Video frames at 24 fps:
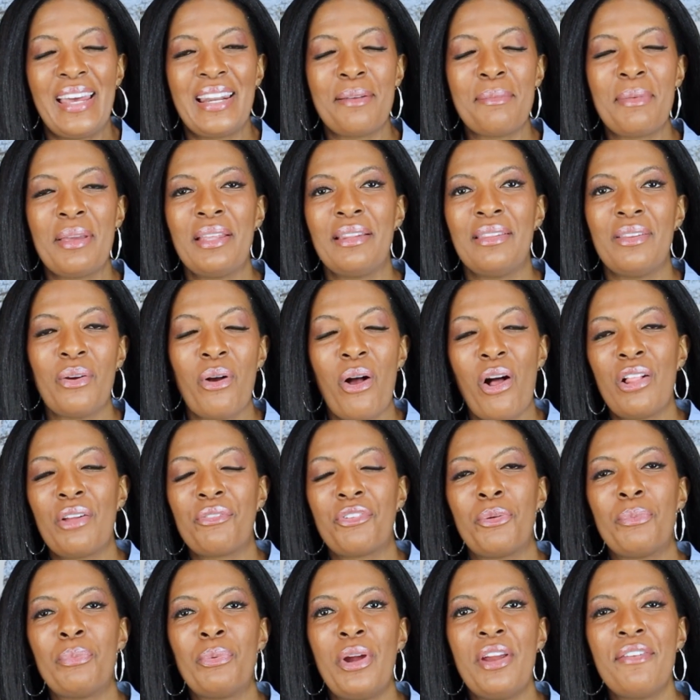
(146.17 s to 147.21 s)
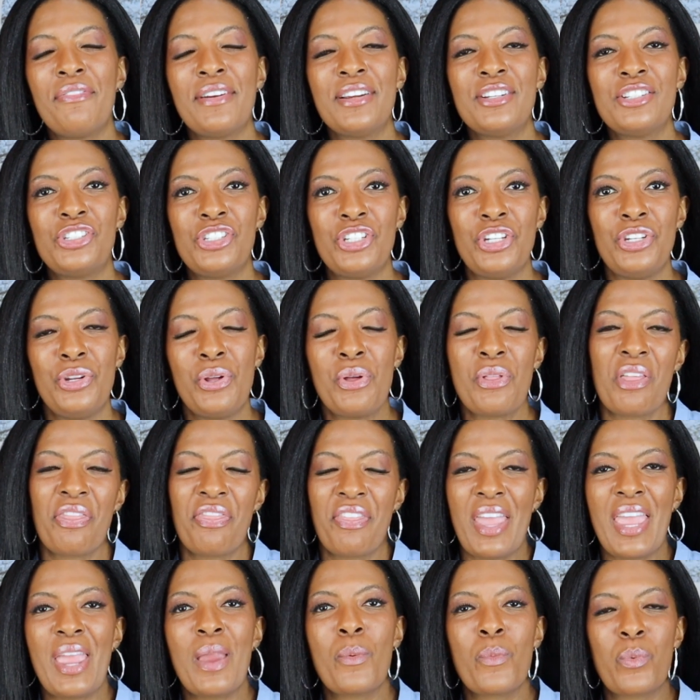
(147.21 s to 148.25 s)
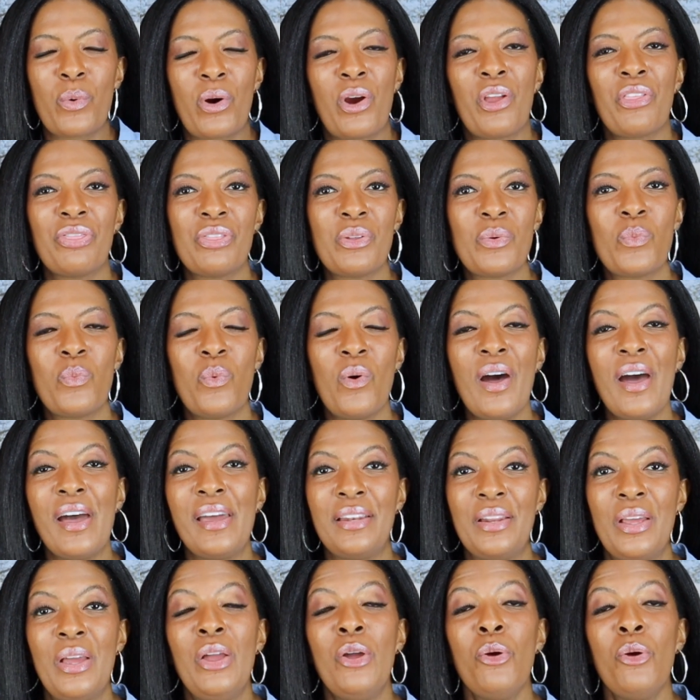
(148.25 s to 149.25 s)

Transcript: I mean, all of her boyfriends, she knew that they weren't the one.